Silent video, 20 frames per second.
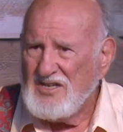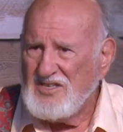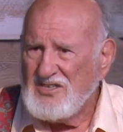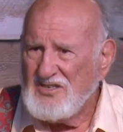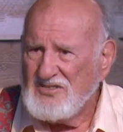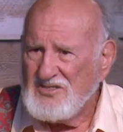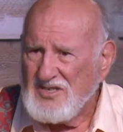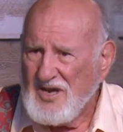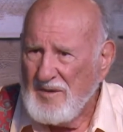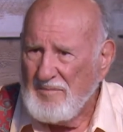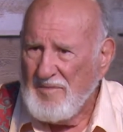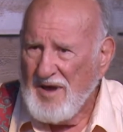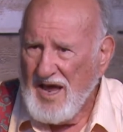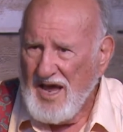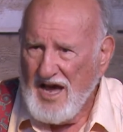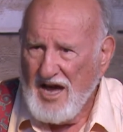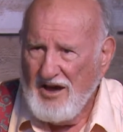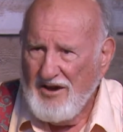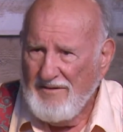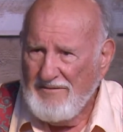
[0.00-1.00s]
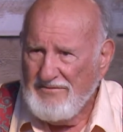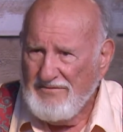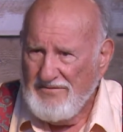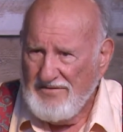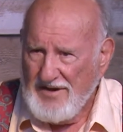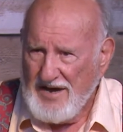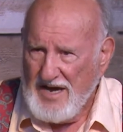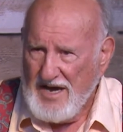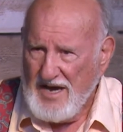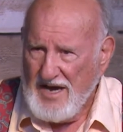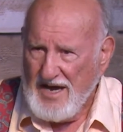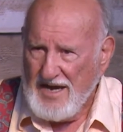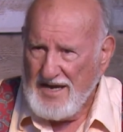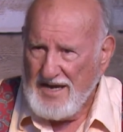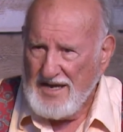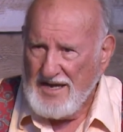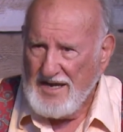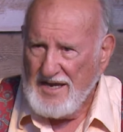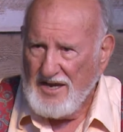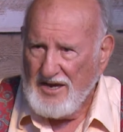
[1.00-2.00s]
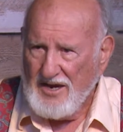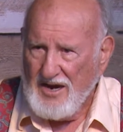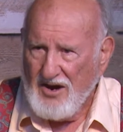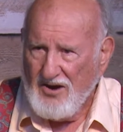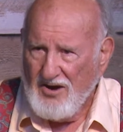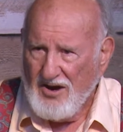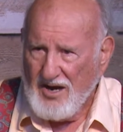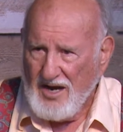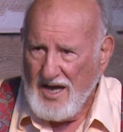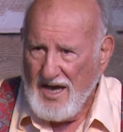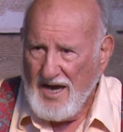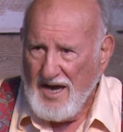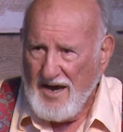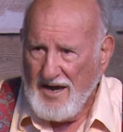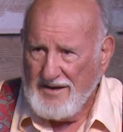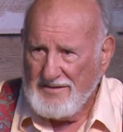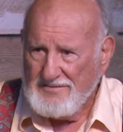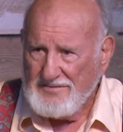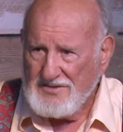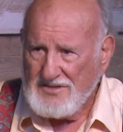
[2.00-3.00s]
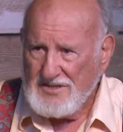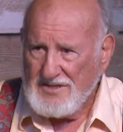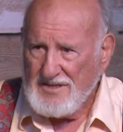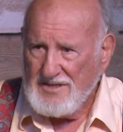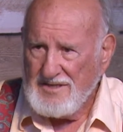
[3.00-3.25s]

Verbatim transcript: to somehow find in our lives.